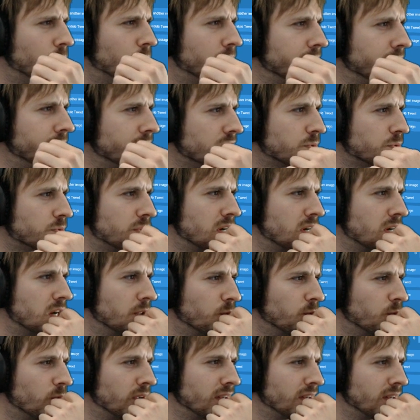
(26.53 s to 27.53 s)
Won this
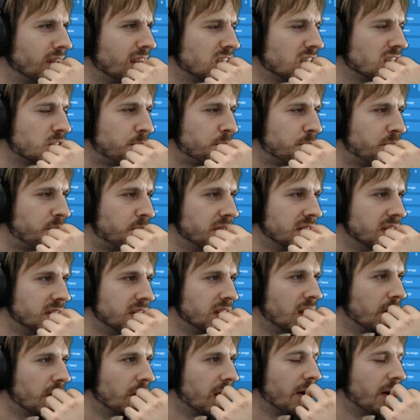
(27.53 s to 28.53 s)
round, one last spin in
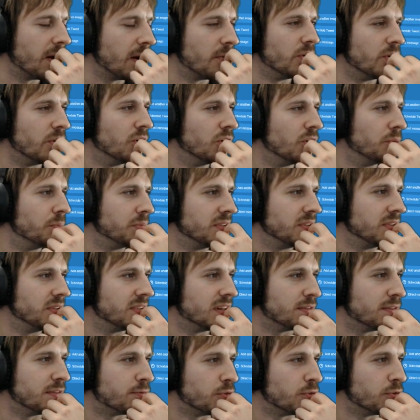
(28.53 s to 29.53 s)
an hour. Be
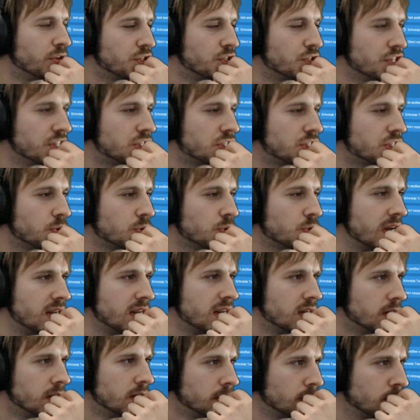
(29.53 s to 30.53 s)
there for a chance to
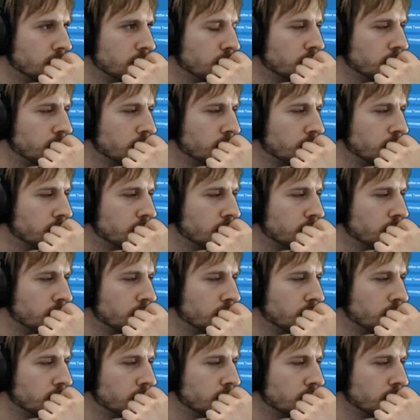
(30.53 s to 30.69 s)
win!